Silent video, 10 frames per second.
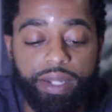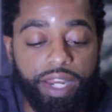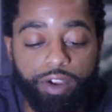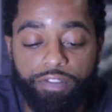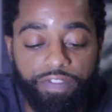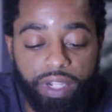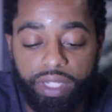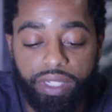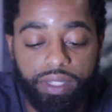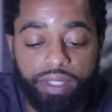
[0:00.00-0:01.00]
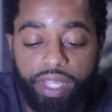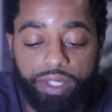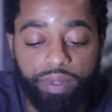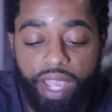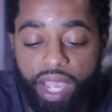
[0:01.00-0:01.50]
necrophilia,
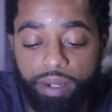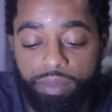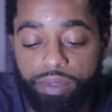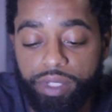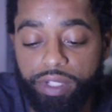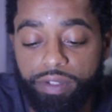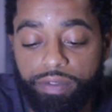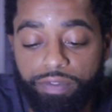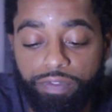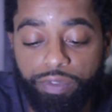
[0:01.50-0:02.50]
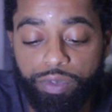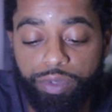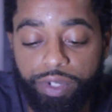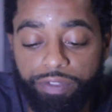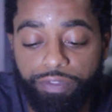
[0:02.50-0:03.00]
sex with animals, and
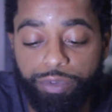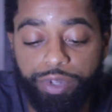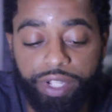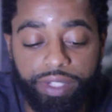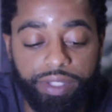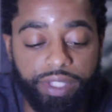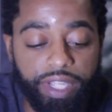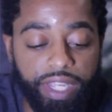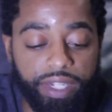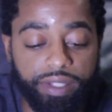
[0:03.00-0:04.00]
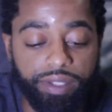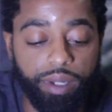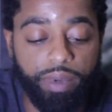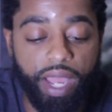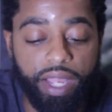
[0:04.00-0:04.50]
Freudian's hidden
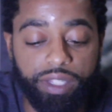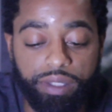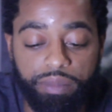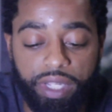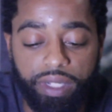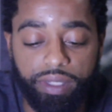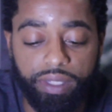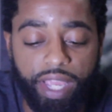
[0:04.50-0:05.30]
subconscious meaning.